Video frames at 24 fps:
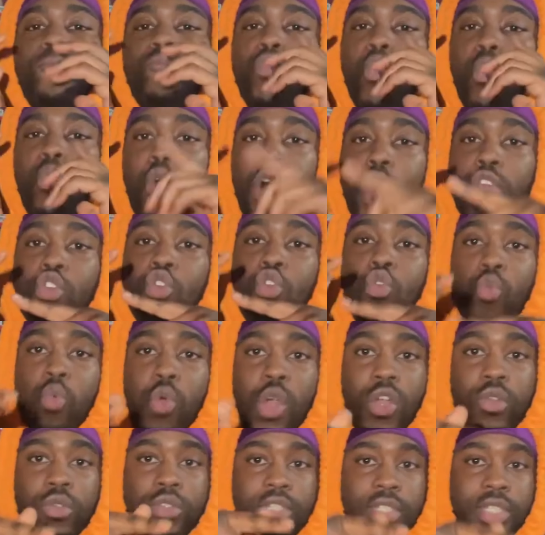What you
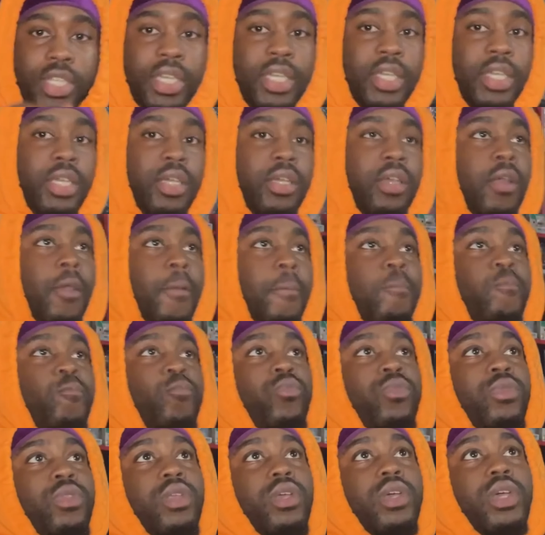will see
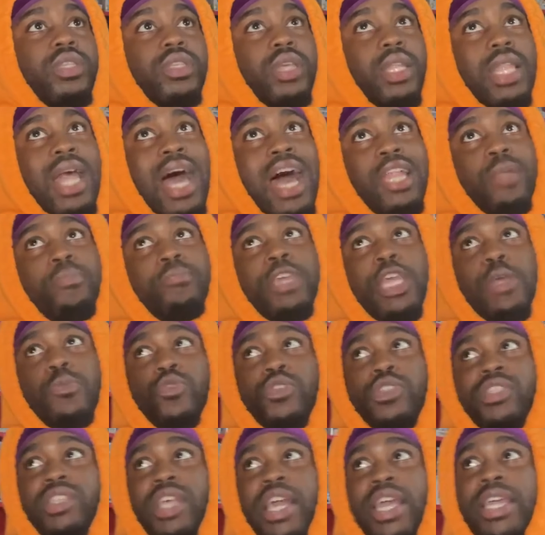is a lot of people
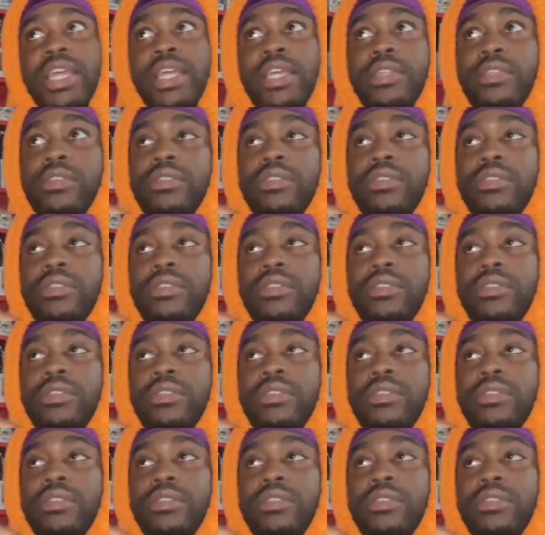saying